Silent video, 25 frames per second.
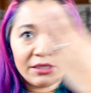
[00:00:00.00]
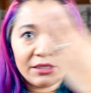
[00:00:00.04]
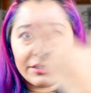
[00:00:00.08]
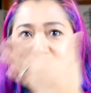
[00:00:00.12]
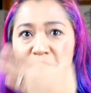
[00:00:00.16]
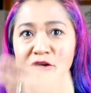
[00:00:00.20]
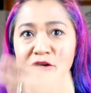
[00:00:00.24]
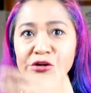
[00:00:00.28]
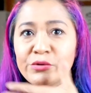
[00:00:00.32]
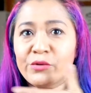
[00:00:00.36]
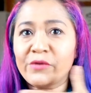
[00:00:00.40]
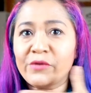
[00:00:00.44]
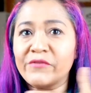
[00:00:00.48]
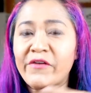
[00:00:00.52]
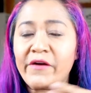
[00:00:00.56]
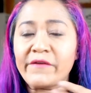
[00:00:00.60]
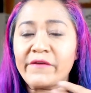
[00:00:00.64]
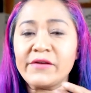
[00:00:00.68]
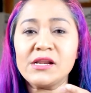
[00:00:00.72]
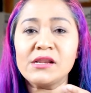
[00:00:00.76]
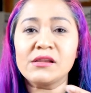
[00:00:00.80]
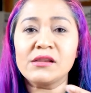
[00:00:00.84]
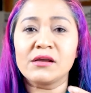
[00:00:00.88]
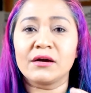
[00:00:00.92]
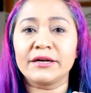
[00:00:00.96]
a
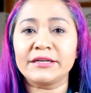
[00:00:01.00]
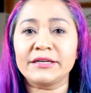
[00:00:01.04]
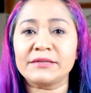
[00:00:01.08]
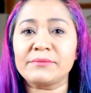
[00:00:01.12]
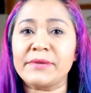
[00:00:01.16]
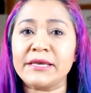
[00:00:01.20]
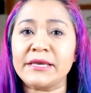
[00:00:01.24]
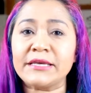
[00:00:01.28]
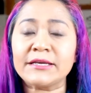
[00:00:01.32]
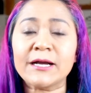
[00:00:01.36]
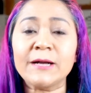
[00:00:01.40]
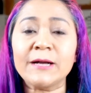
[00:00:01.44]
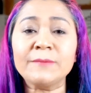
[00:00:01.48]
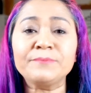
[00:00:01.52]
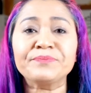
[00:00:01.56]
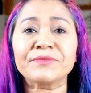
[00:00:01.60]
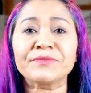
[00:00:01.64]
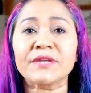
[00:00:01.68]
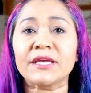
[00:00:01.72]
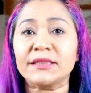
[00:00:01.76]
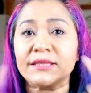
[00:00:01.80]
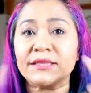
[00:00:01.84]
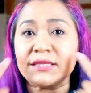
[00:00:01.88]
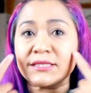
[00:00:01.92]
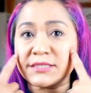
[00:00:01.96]
very light makeup,
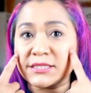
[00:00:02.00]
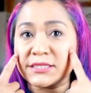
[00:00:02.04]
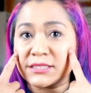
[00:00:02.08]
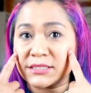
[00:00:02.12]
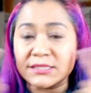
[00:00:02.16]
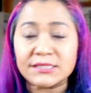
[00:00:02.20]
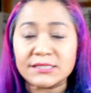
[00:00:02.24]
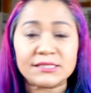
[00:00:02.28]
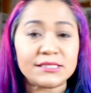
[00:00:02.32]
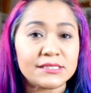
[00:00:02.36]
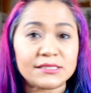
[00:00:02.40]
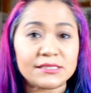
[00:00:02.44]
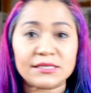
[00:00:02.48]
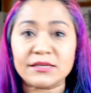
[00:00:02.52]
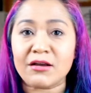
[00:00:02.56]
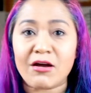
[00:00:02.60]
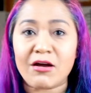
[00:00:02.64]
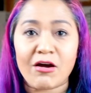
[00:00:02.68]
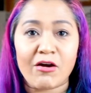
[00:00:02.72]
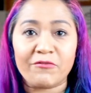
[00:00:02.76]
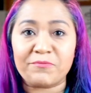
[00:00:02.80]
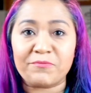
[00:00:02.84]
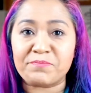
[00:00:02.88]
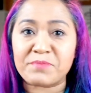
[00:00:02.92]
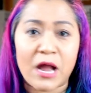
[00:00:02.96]
and this is consisting
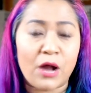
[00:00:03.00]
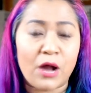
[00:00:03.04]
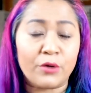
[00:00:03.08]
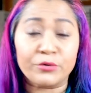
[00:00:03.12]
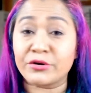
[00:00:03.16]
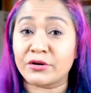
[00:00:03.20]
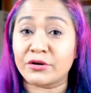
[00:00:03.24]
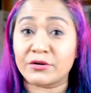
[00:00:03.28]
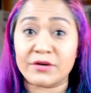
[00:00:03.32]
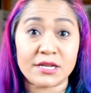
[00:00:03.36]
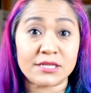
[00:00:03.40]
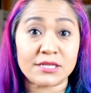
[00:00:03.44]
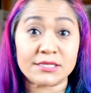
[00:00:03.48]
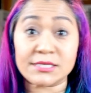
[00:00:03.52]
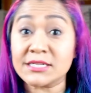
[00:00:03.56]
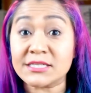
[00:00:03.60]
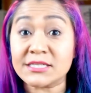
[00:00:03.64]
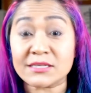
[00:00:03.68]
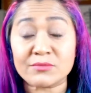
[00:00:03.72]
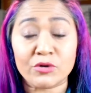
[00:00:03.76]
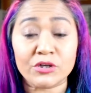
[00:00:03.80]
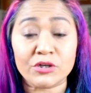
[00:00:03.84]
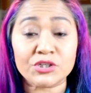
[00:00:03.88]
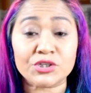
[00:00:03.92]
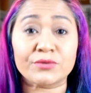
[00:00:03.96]
of powder and tinted
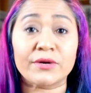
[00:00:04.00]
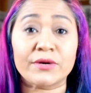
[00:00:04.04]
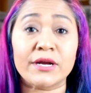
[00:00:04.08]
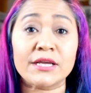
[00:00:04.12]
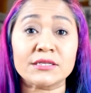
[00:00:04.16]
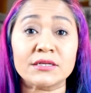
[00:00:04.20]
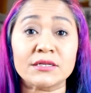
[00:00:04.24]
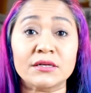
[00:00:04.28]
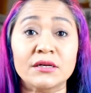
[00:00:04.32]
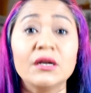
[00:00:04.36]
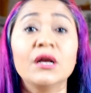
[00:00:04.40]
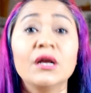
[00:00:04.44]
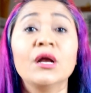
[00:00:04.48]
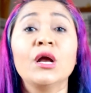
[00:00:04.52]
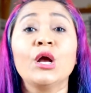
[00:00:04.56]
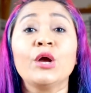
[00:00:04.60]
moisturizer.